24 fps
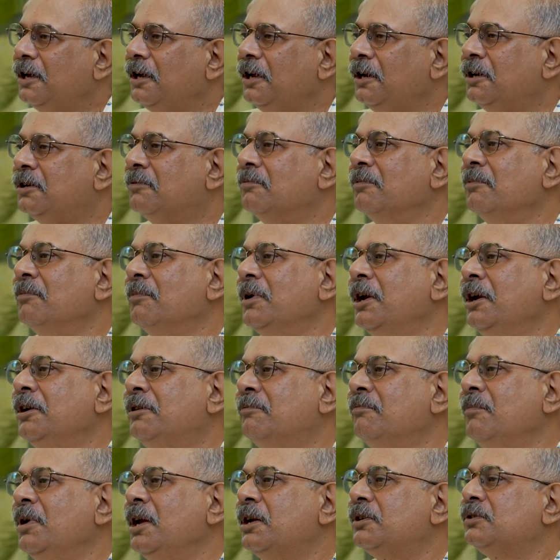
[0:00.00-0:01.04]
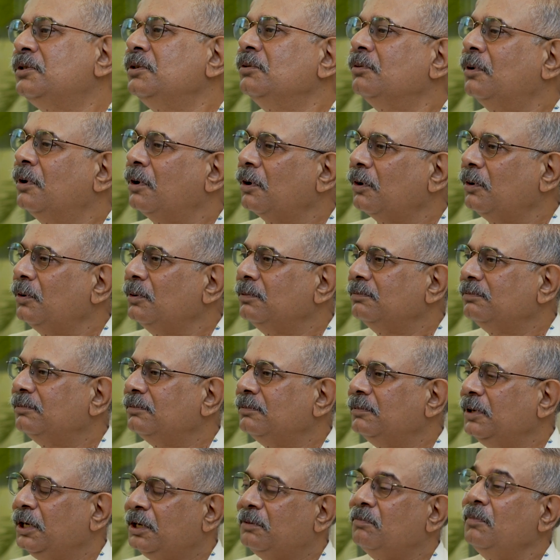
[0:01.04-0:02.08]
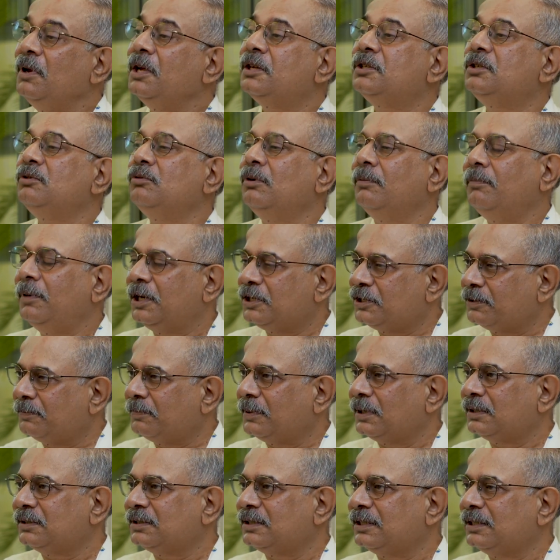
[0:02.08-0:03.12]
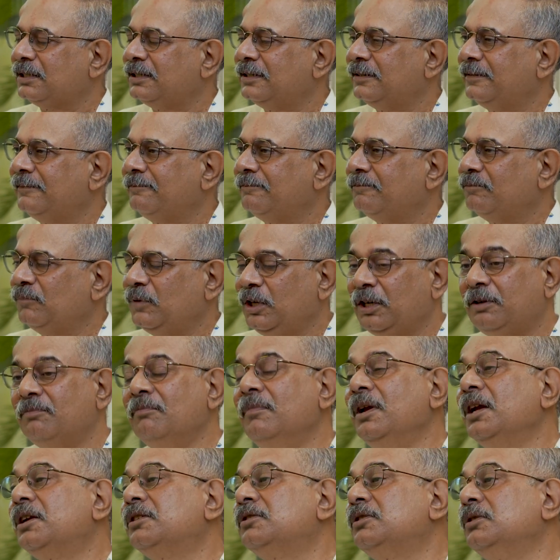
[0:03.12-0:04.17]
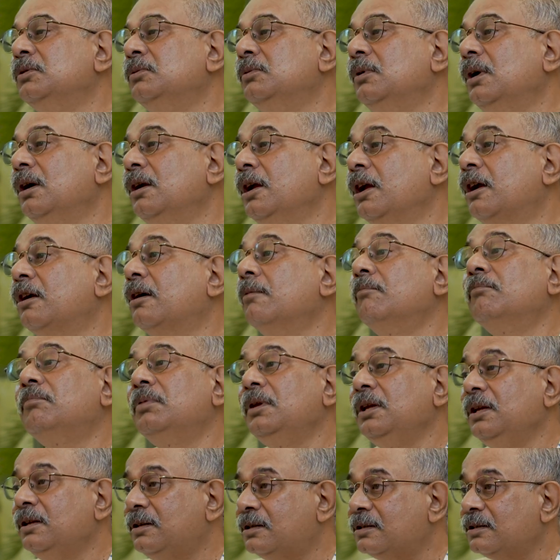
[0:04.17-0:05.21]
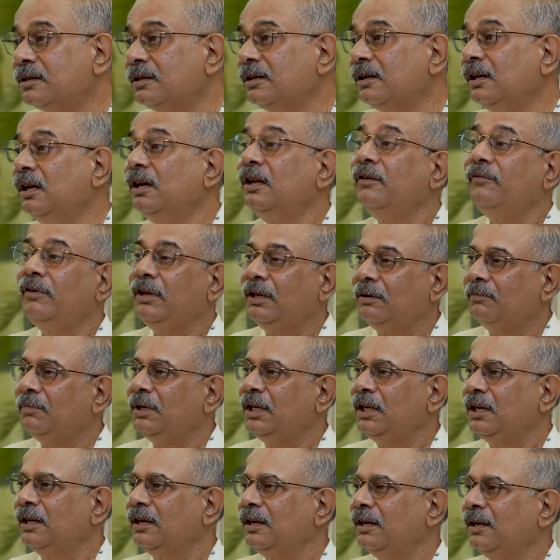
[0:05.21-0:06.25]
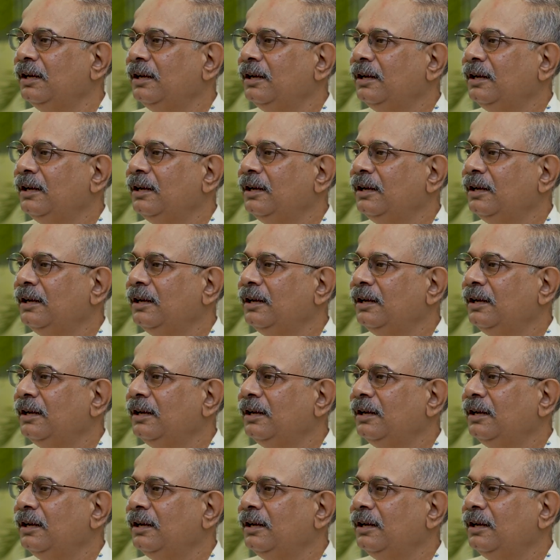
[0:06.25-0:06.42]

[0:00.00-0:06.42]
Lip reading: It makes you grow, it makes you a better person, it makes you a complete living being.